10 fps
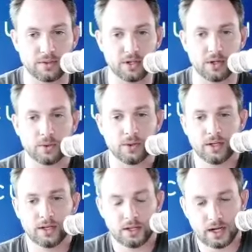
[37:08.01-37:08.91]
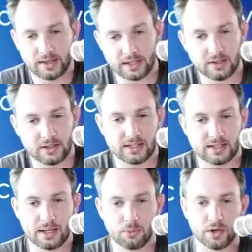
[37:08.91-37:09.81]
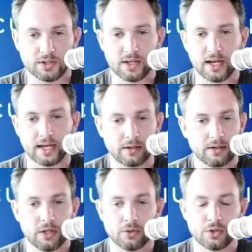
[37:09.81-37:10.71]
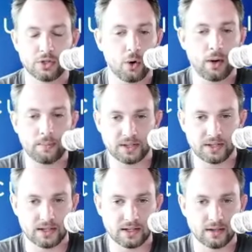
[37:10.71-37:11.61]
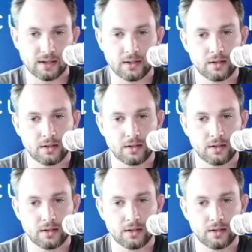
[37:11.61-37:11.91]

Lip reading: So I think to the extent where it's like, show empathy,